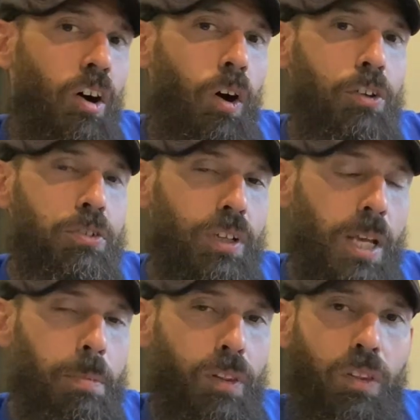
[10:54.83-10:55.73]
also
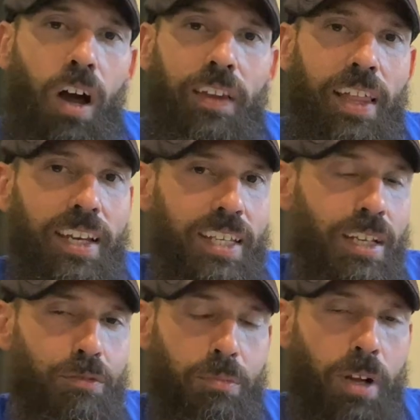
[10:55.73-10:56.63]
keep a lot of that
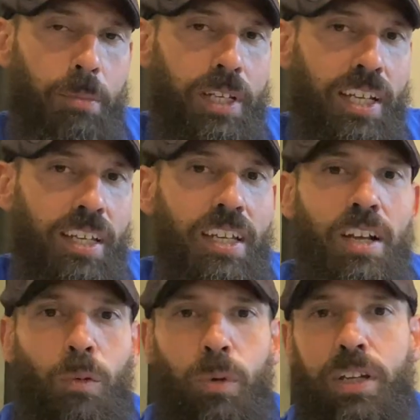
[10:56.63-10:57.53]
heat from coming in.
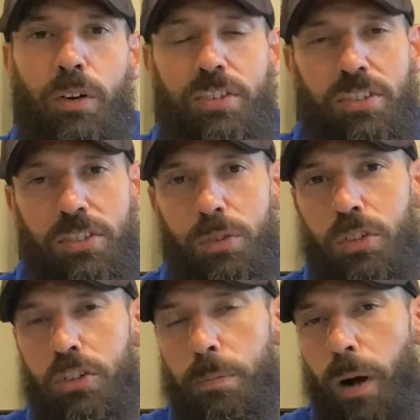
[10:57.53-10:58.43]
We notice as soon
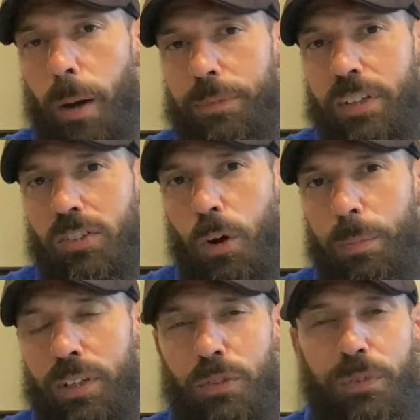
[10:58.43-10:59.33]
as you pop these
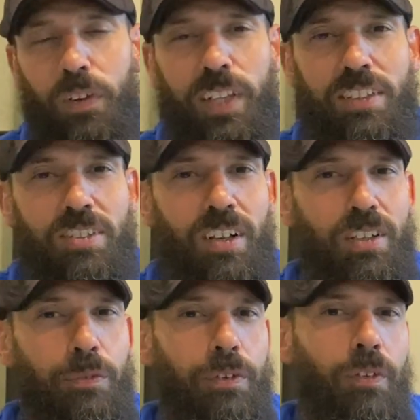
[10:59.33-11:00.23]
open, you feel that
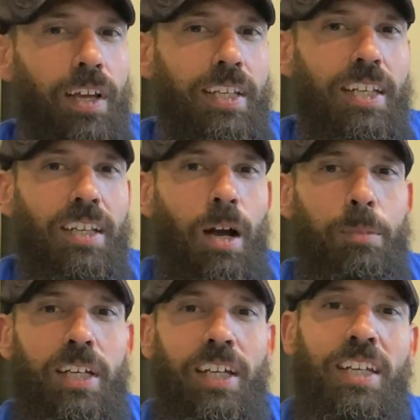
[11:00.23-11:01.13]
sun, you feel that heat
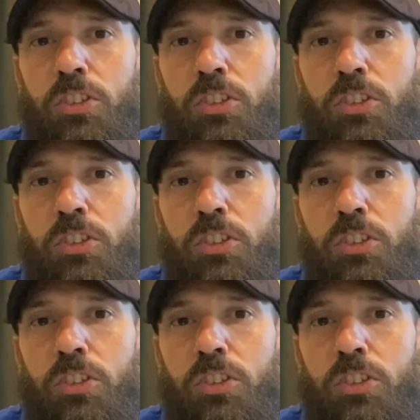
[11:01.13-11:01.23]
coming in.